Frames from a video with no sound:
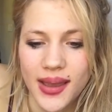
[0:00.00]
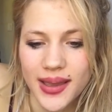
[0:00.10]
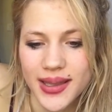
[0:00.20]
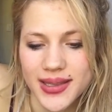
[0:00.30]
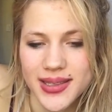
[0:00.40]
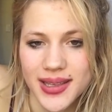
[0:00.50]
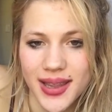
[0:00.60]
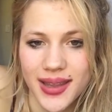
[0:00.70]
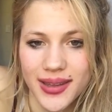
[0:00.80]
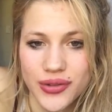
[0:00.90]
It's
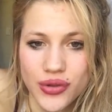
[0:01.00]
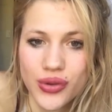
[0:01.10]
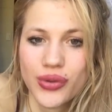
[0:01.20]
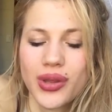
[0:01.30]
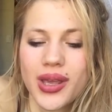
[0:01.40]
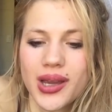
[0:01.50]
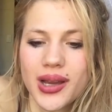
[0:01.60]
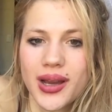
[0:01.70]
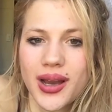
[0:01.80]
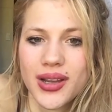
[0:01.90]
truly
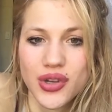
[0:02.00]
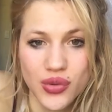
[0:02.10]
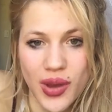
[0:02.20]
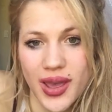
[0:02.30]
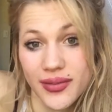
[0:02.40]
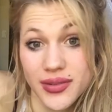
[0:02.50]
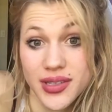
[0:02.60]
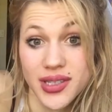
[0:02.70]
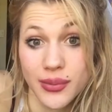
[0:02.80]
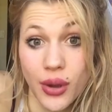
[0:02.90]
a new way of
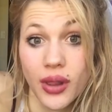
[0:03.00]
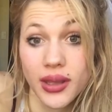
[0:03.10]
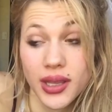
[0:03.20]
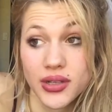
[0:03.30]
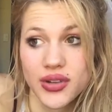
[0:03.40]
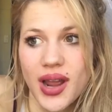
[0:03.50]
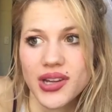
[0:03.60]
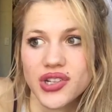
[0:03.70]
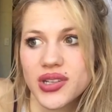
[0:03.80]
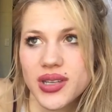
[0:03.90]
symbolic
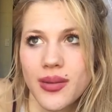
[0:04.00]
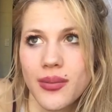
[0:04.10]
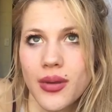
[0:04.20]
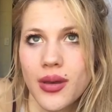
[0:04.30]
interactionism